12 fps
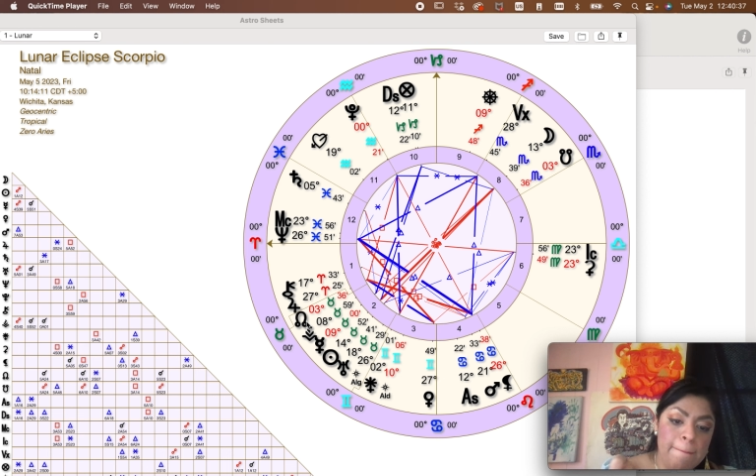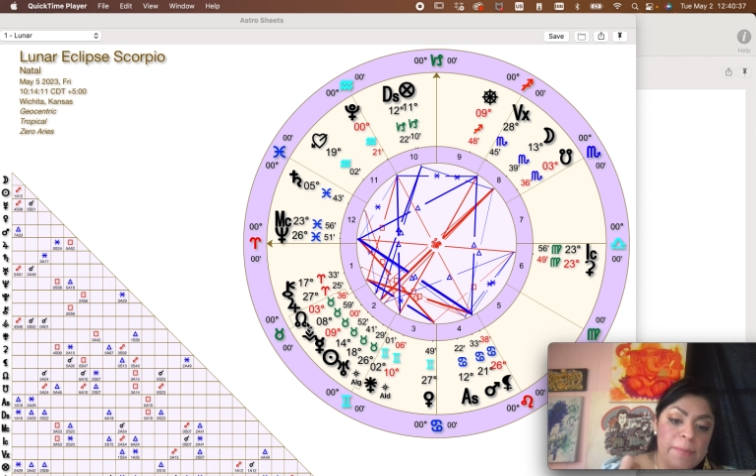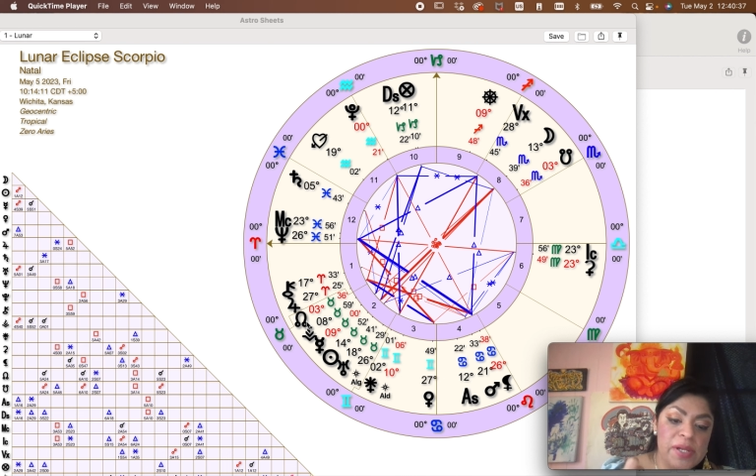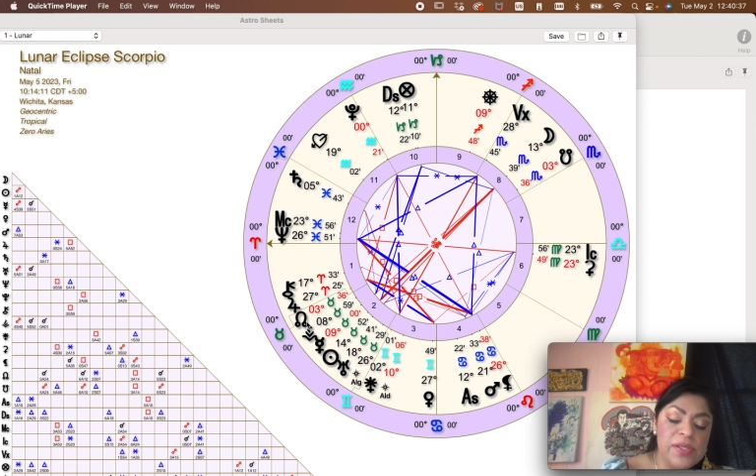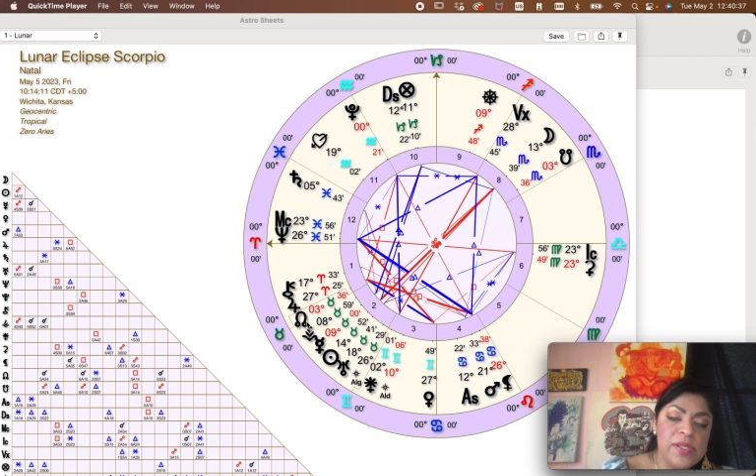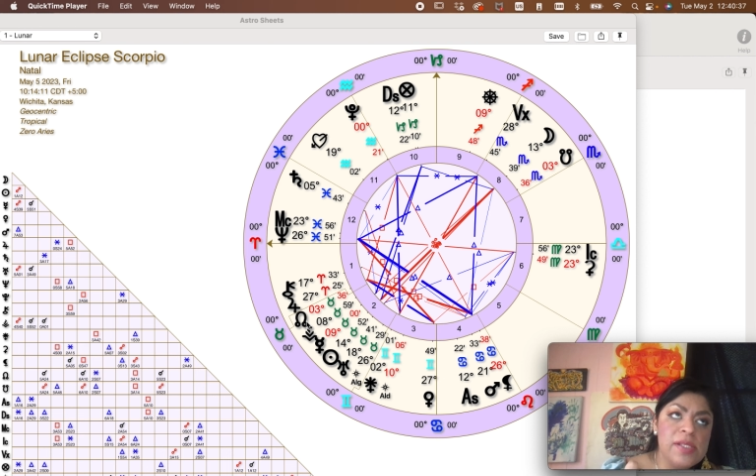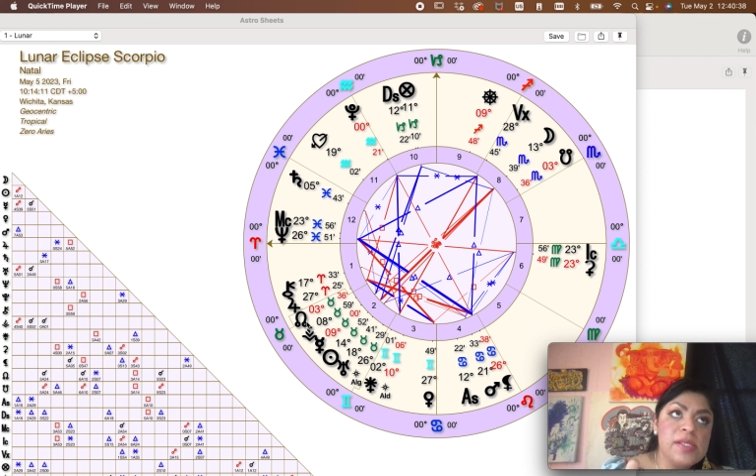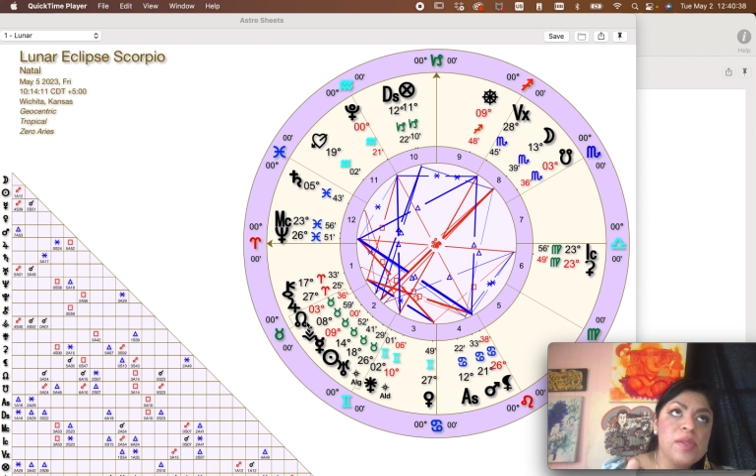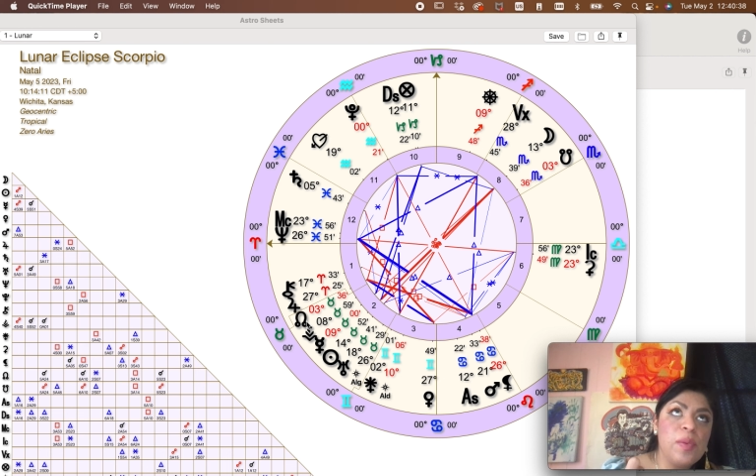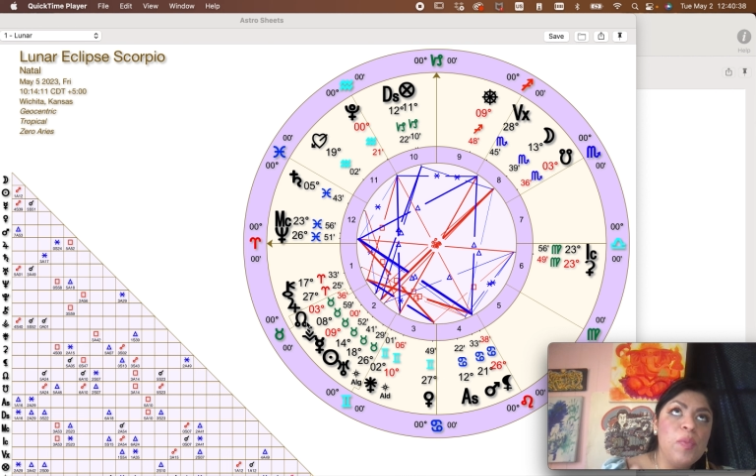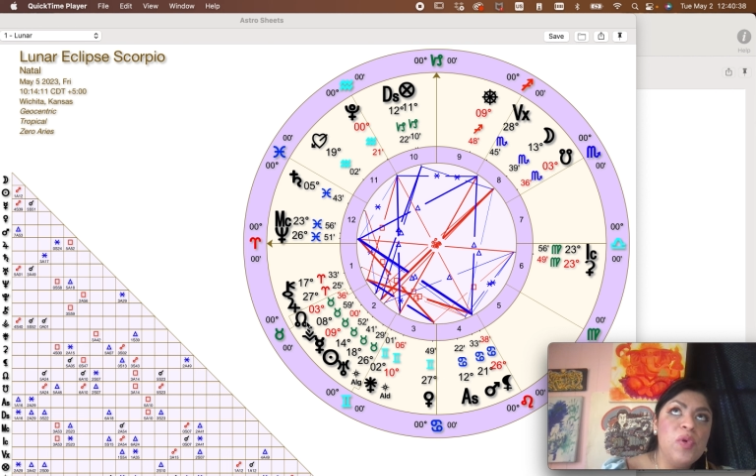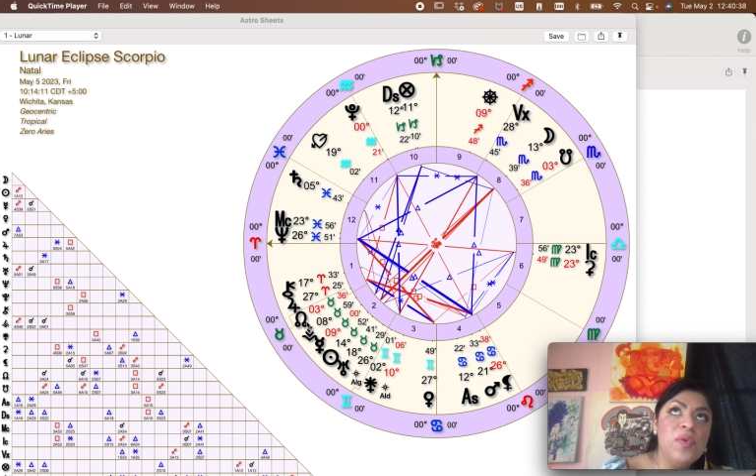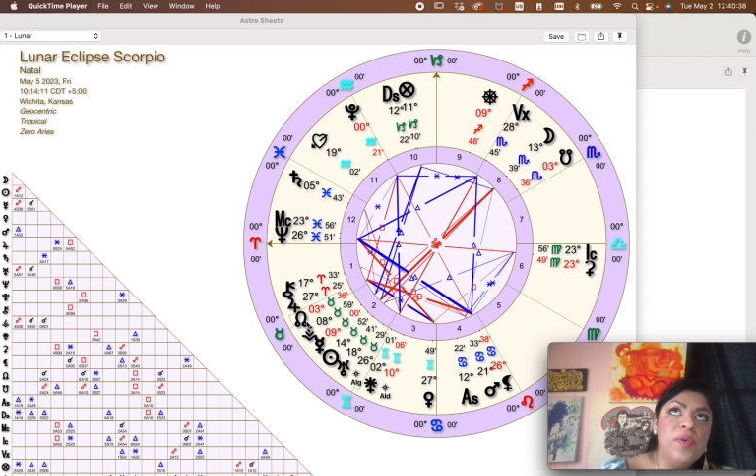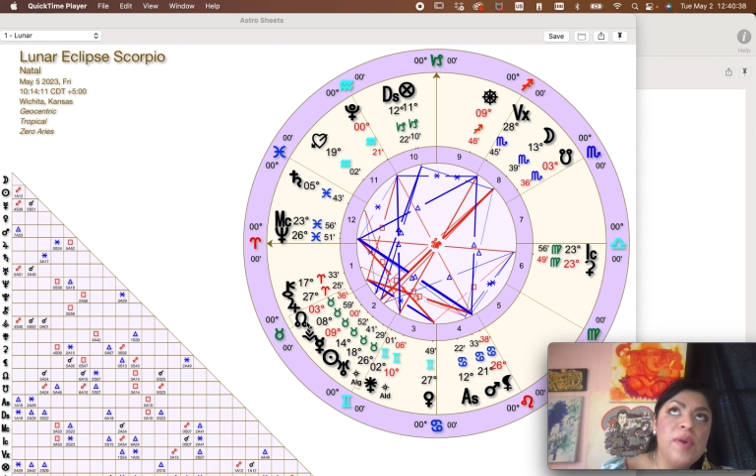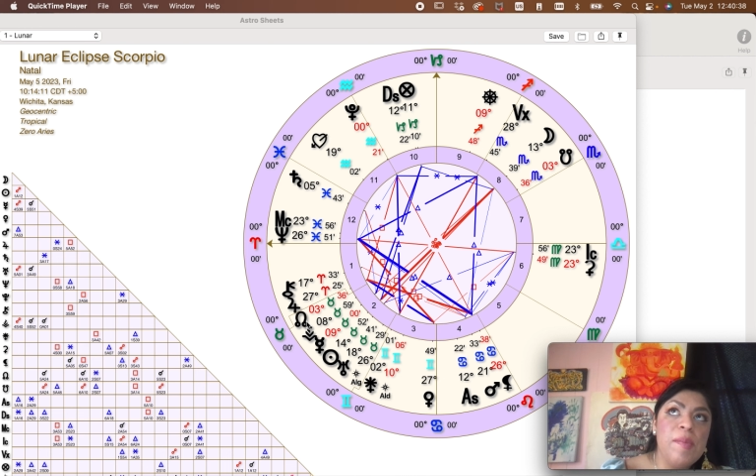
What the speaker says: But since the moon